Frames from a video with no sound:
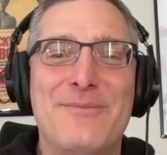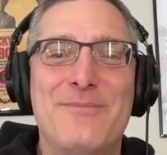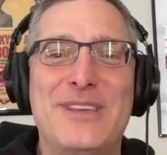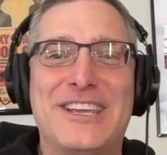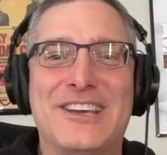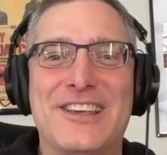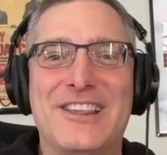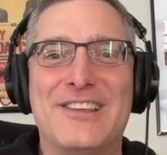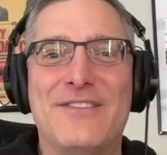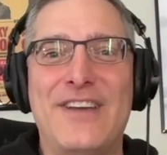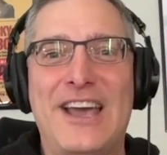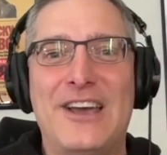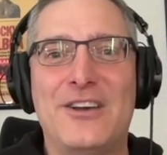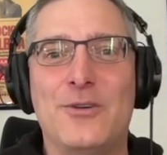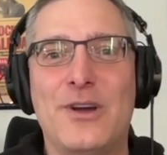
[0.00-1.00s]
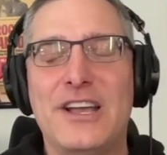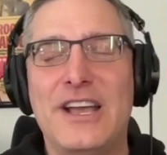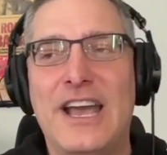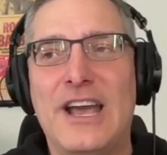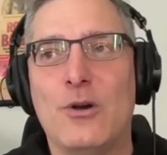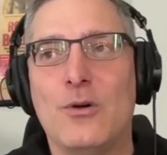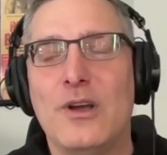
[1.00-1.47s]
because of
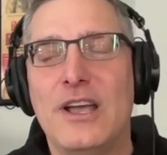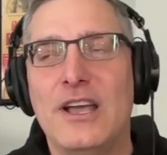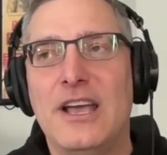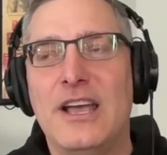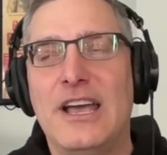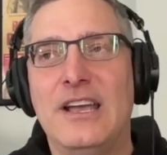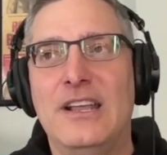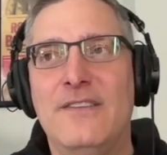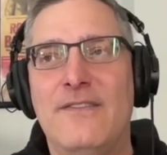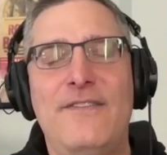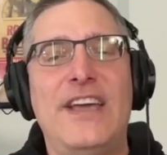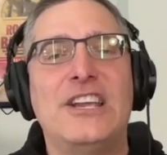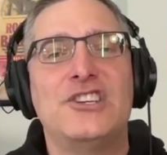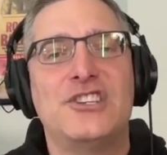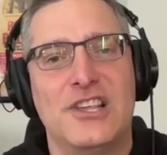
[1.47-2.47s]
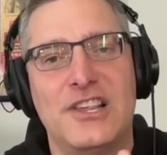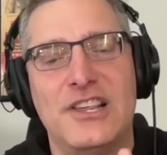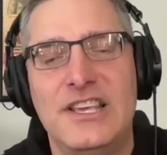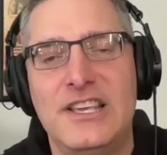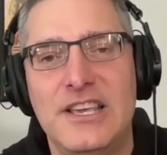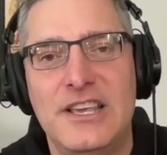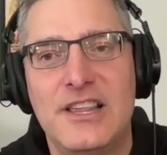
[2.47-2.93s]
how infectious
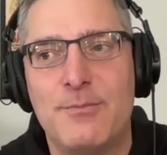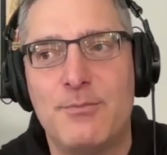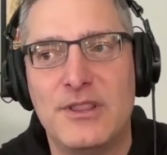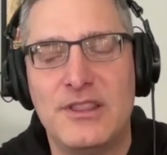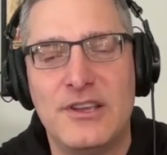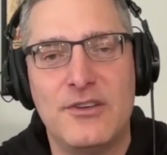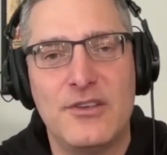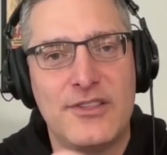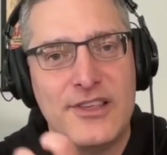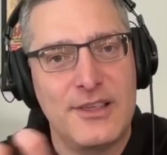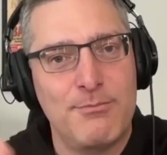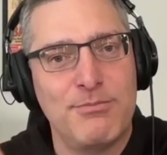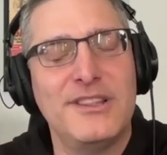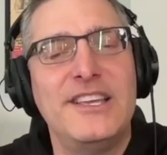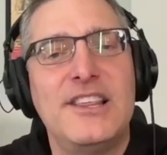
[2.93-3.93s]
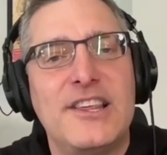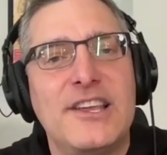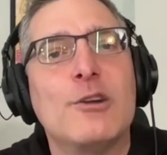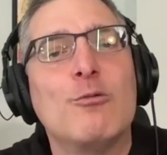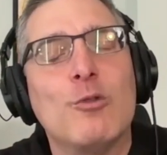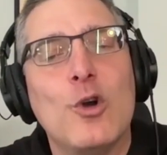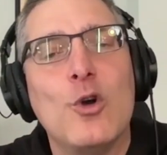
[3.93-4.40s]
he is. But there's this
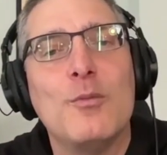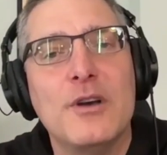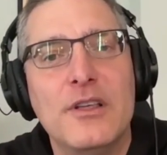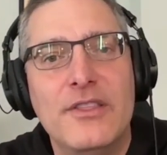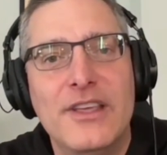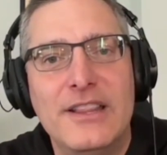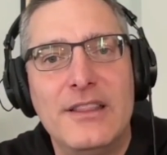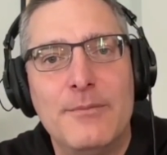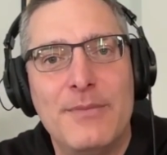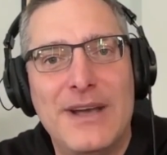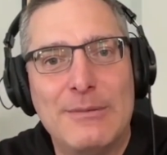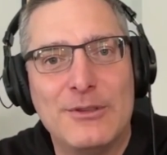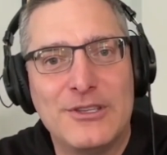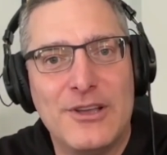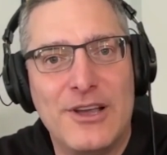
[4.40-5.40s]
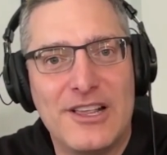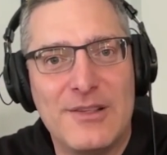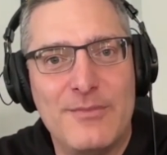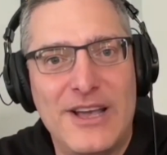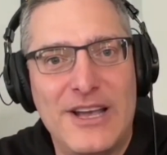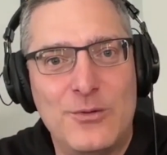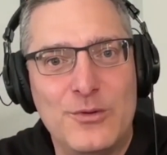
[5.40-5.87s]
pleasing aroma that the Bible talks
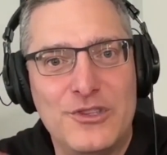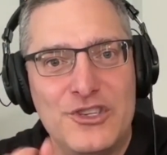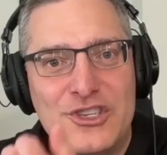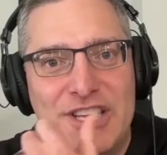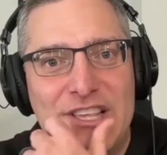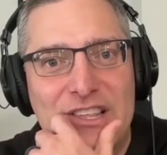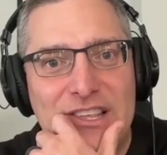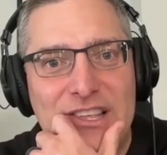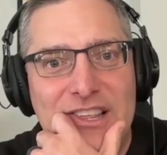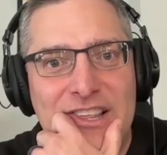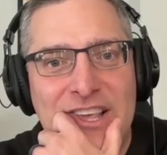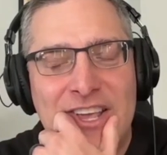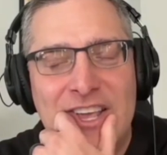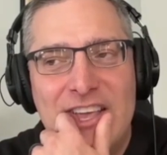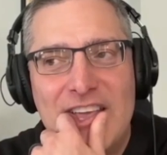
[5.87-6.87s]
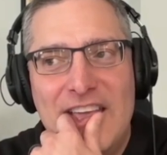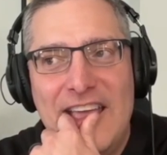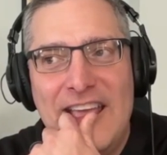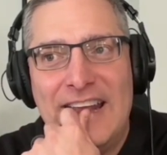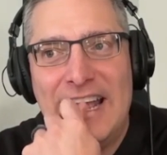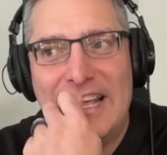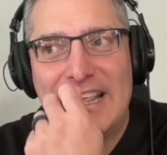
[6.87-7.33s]
about with Jesus.
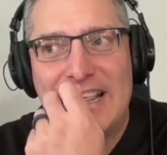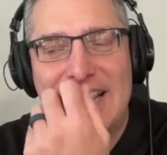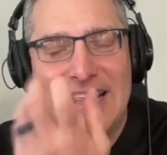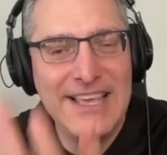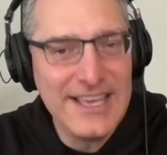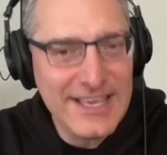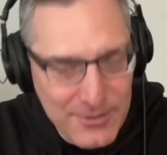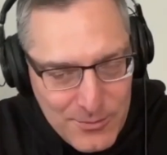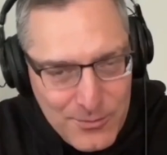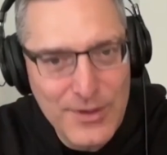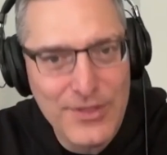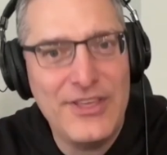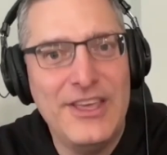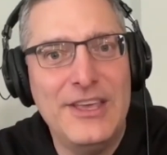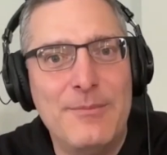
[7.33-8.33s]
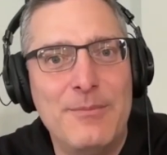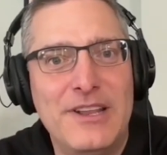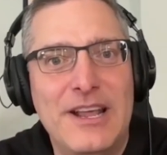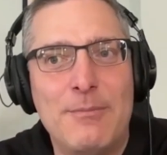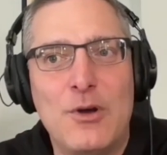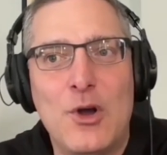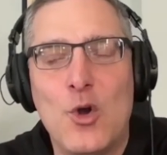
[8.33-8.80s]
And I see it with him.
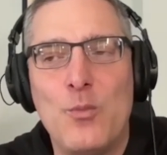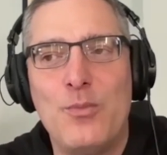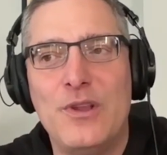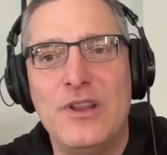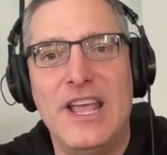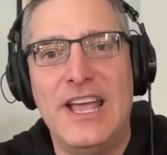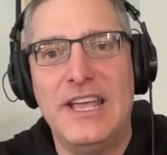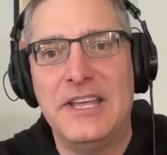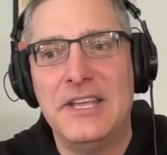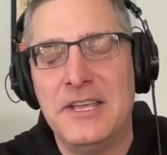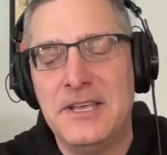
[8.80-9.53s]
And I'm hoping that